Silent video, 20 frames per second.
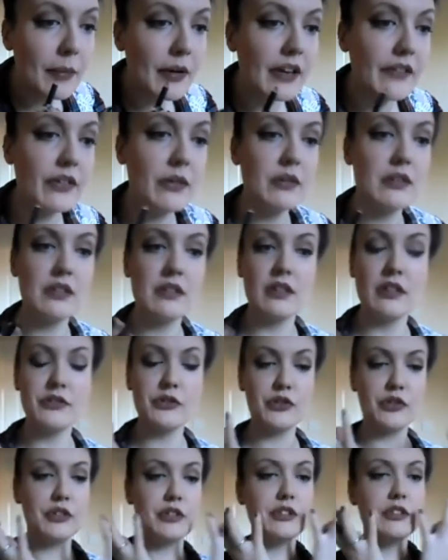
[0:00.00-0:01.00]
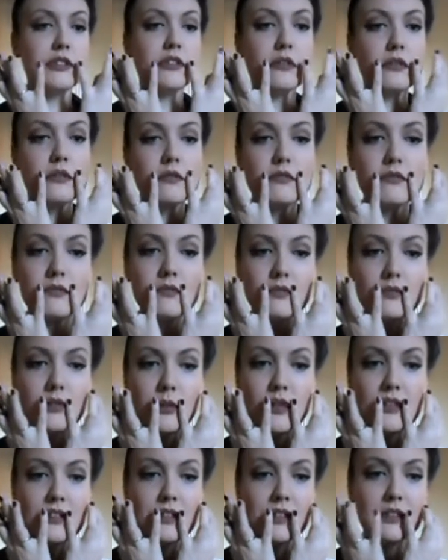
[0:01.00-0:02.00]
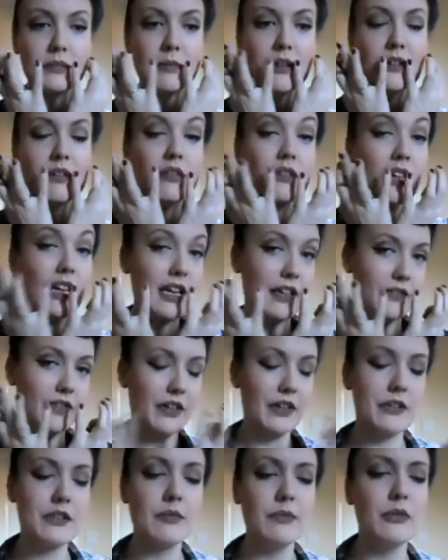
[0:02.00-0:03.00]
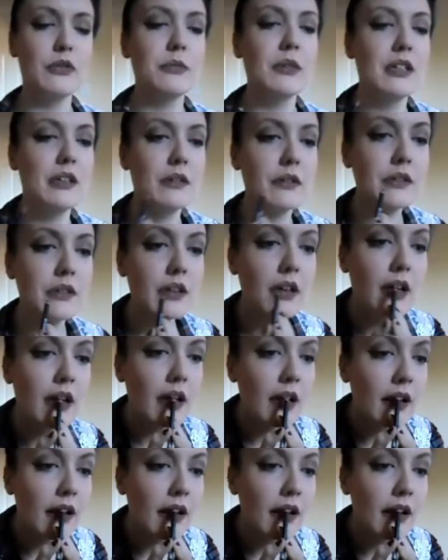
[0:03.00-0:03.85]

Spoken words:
But if you wanted a true 20s mouth, you have very small mouths.